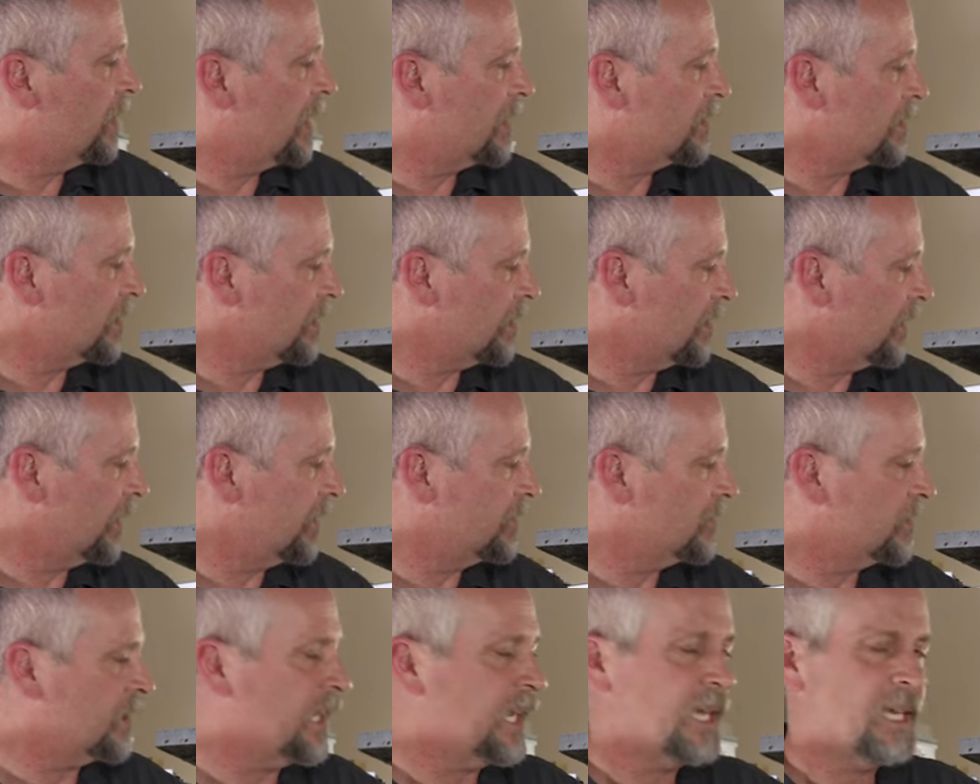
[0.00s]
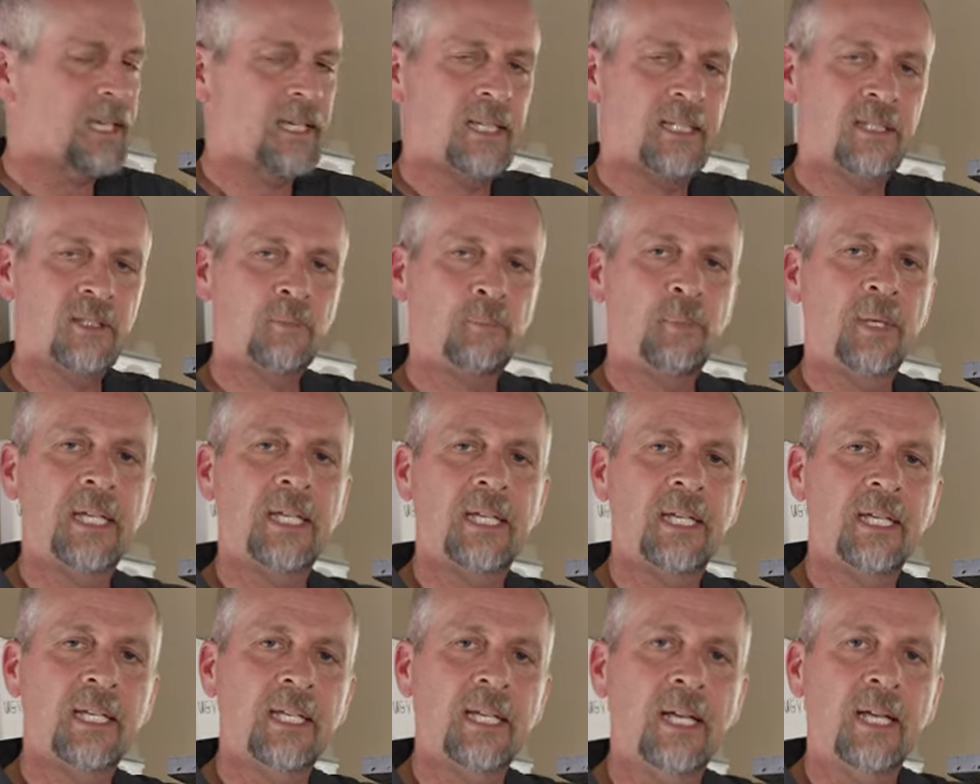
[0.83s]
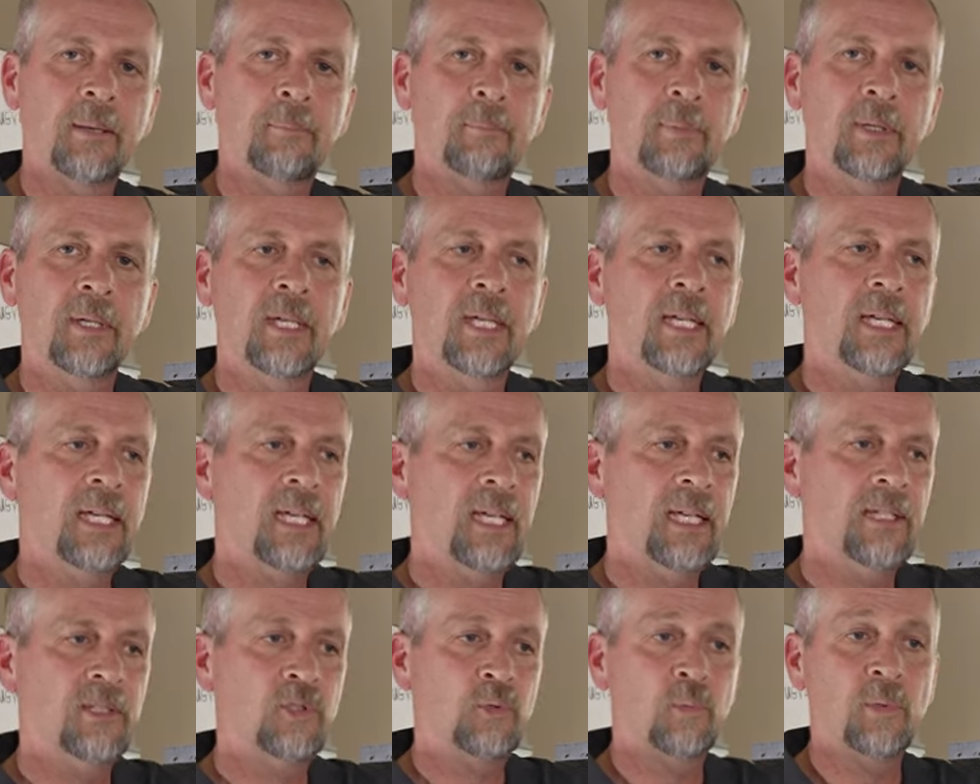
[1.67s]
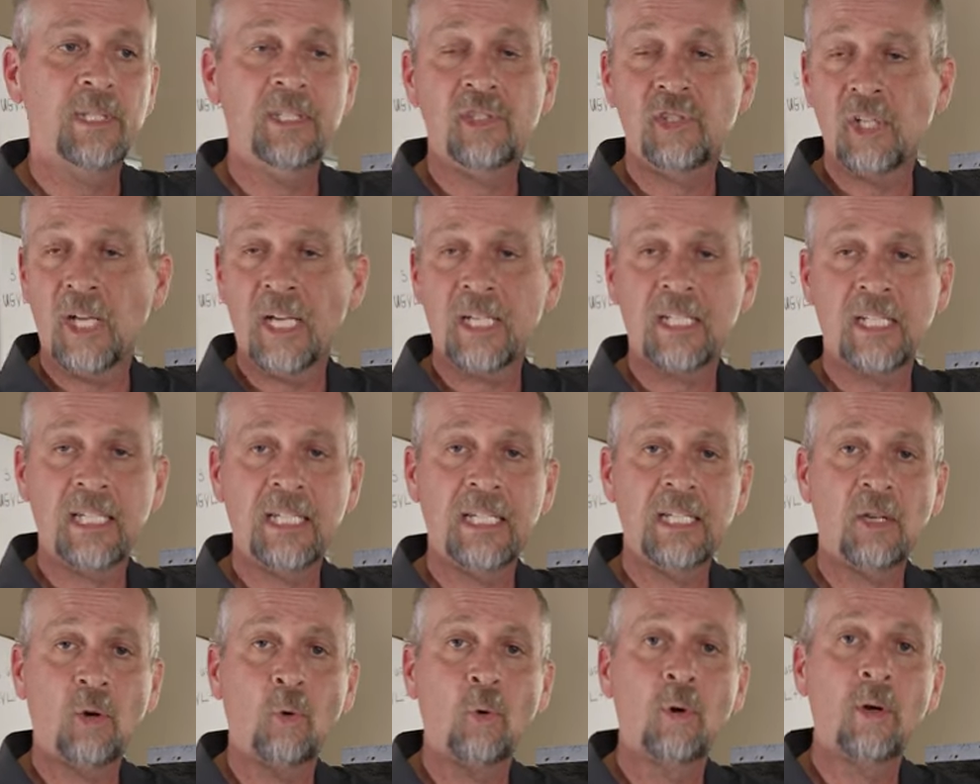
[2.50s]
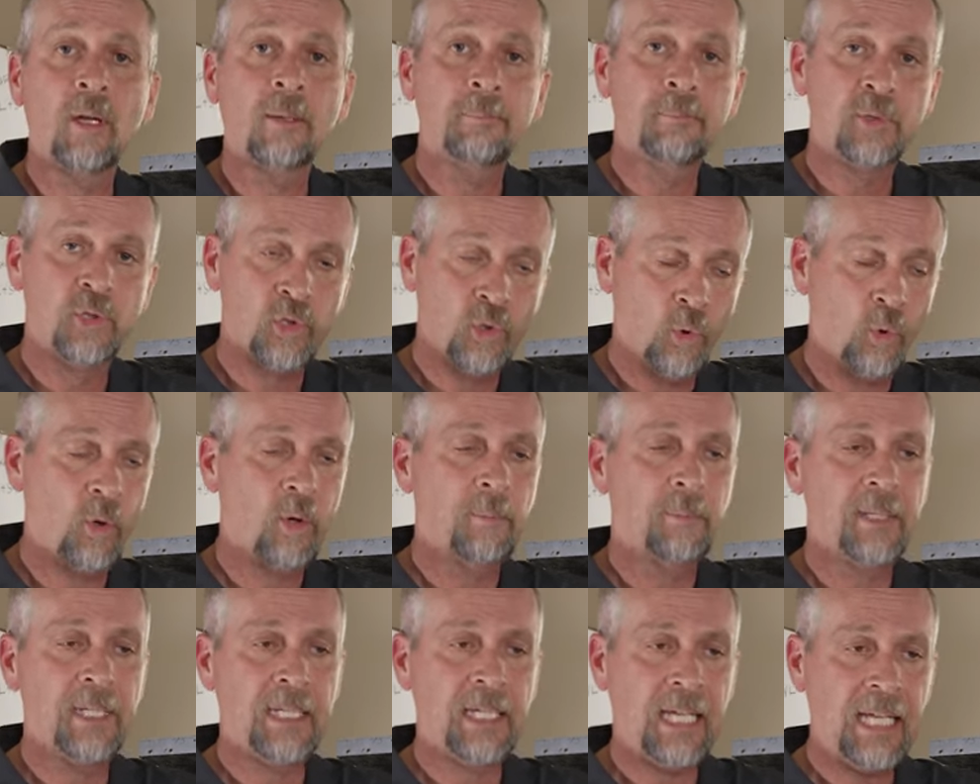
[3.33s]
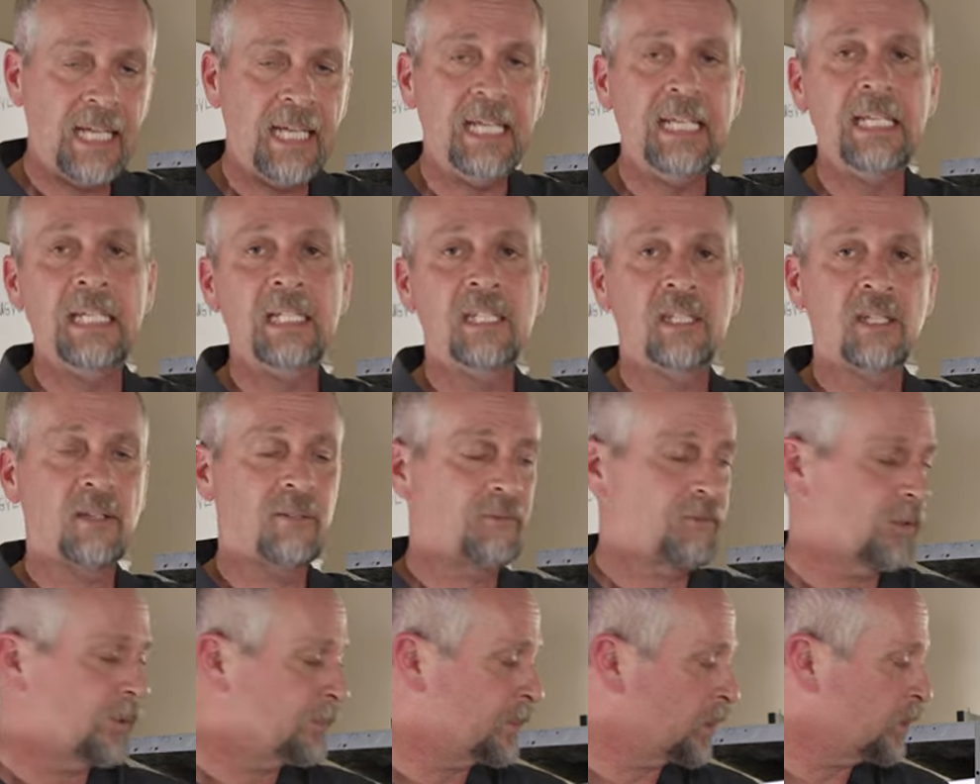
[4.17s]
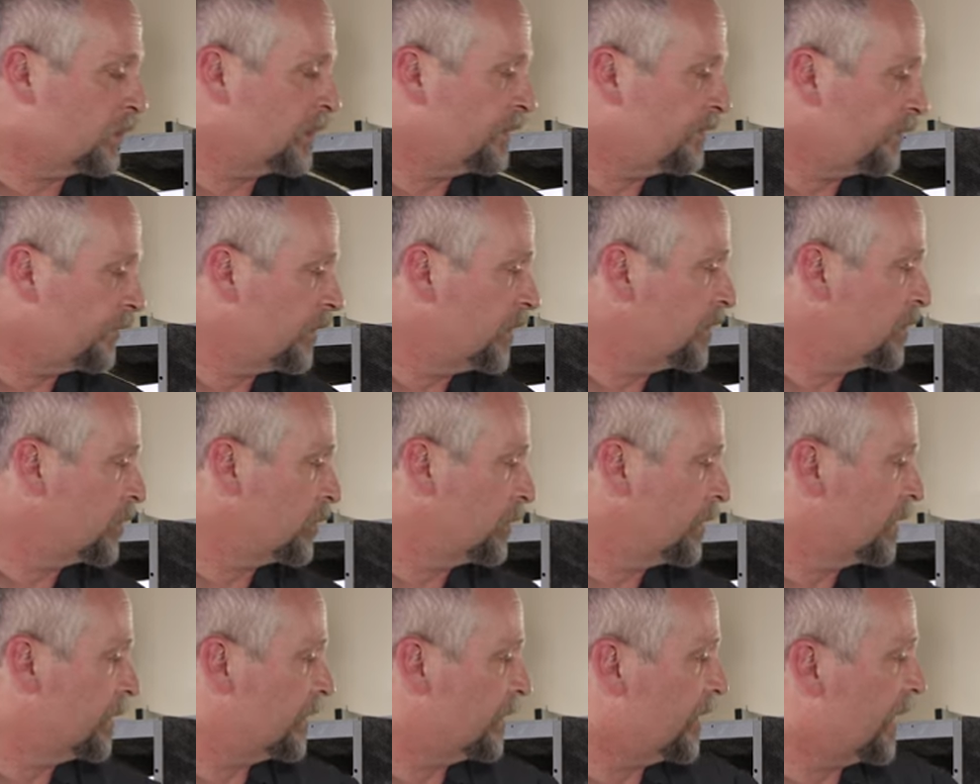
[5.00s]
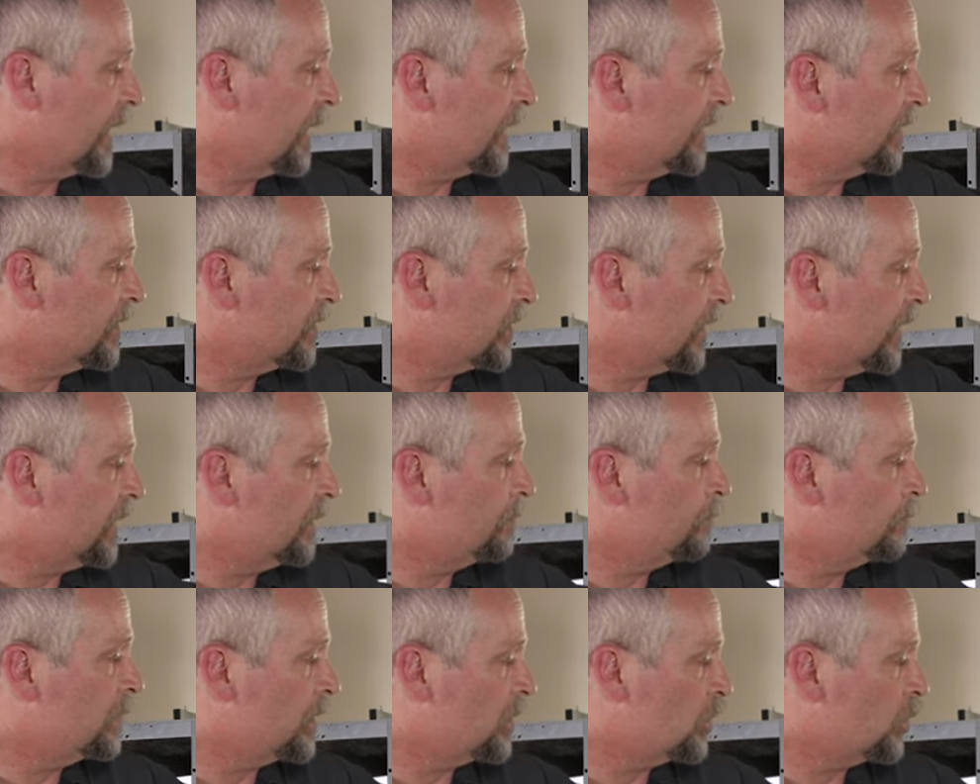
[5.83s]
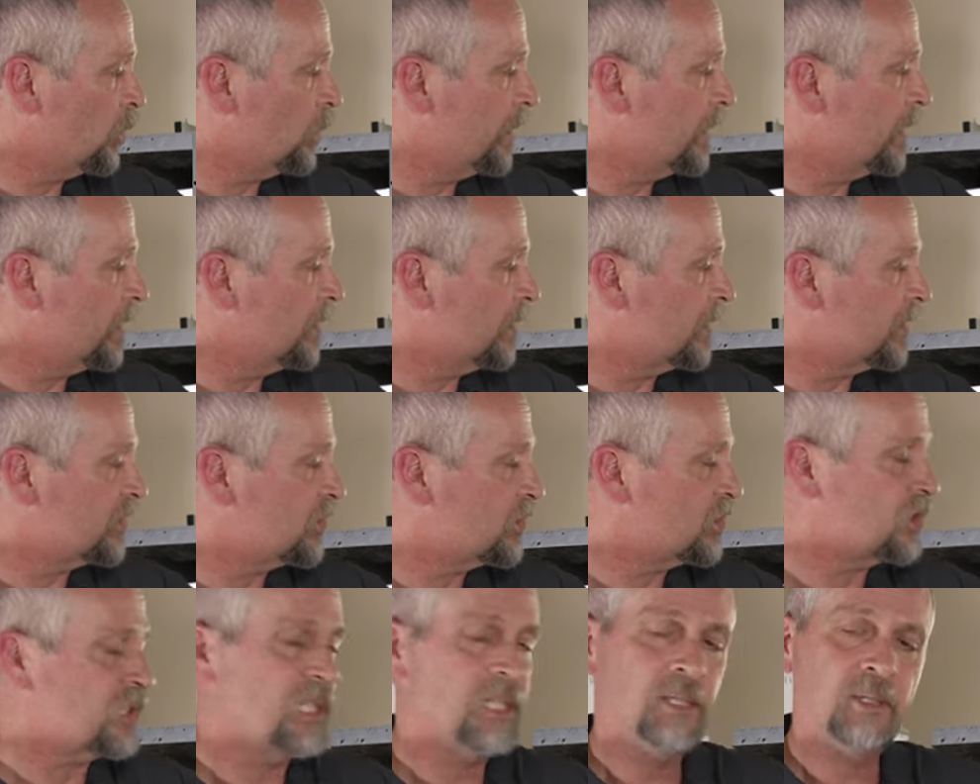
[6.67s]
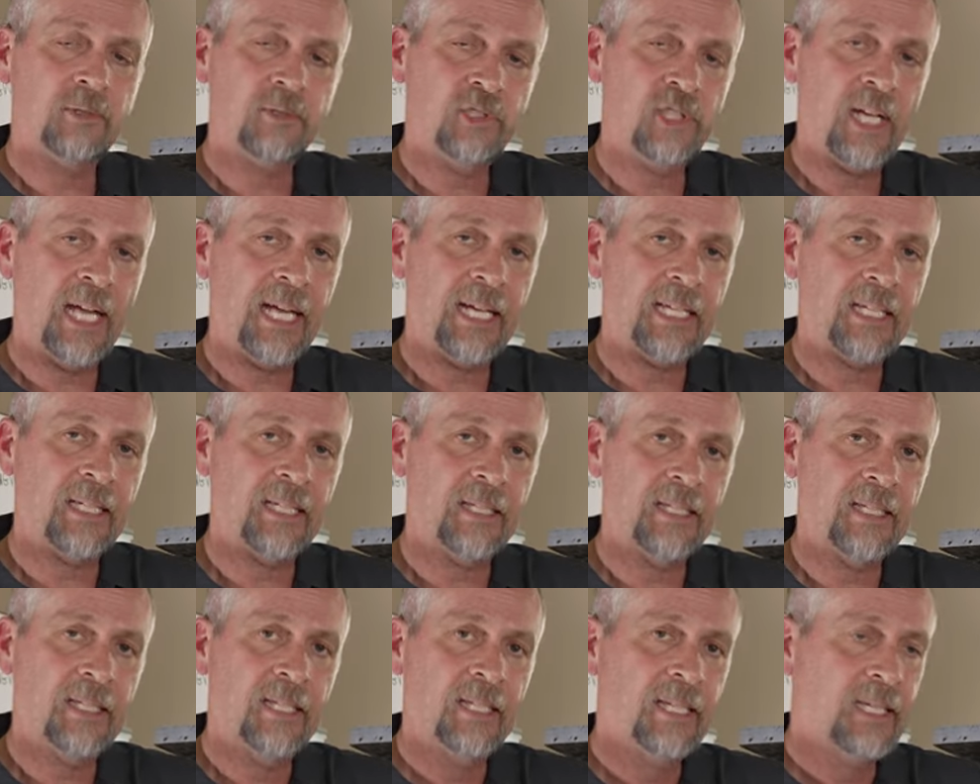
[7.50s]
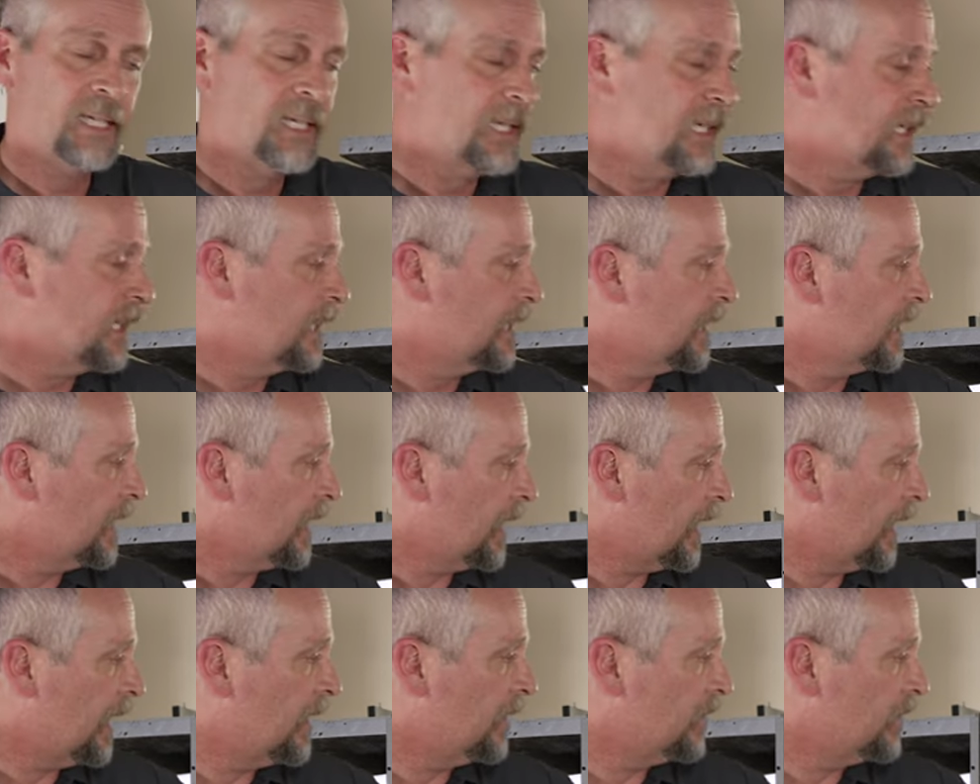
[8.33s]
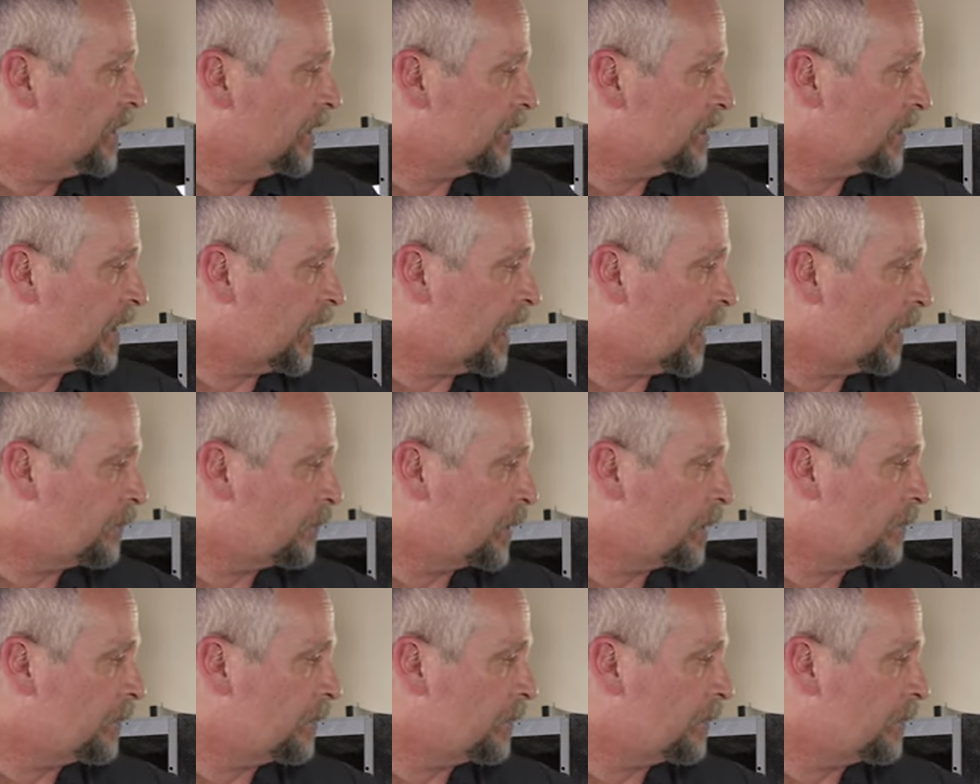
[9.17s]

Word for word: As it does that, it's picking up, it's rejecting or absorbing heat from the refrigerant that is in between the steel jacket and this copper